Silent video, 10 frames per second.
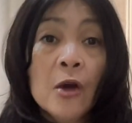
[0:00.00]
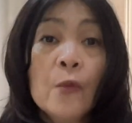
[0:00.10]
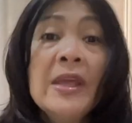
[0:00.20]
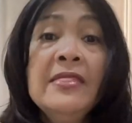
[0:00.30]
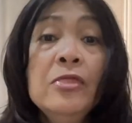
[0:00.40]

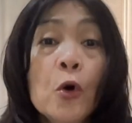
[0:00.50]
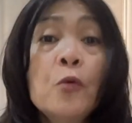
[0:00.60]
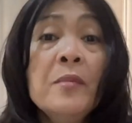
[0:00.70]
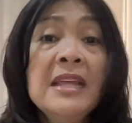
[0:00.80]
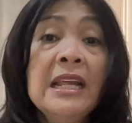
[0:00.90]
with no
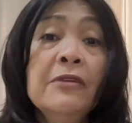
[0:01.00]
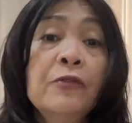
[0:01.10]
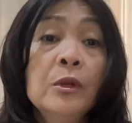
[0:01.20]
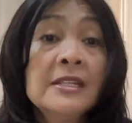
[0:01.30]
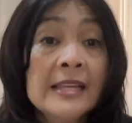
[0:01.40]

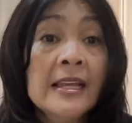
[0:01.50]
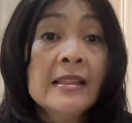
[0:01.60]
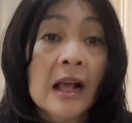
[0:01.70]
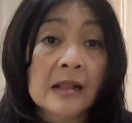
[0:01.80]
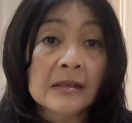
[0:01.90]
meaningful
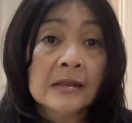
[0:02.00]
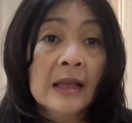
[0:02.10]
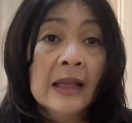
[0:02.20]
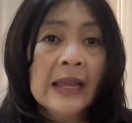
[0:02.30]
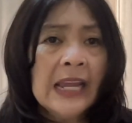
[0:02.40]
signals,
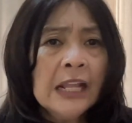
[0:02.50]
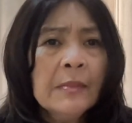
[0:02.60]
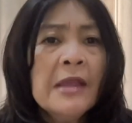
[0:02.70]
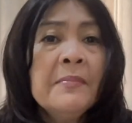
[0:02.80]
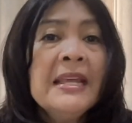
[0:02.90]
it
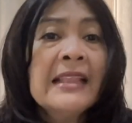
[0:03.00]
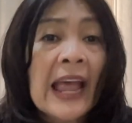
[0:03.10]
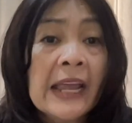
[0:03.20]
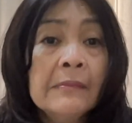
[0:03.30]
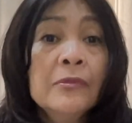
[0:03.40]
may be
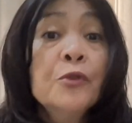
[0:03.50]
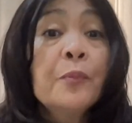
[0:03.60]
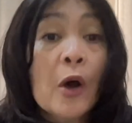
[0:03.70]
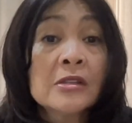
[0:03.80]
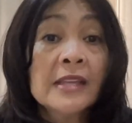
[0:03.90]
time to pause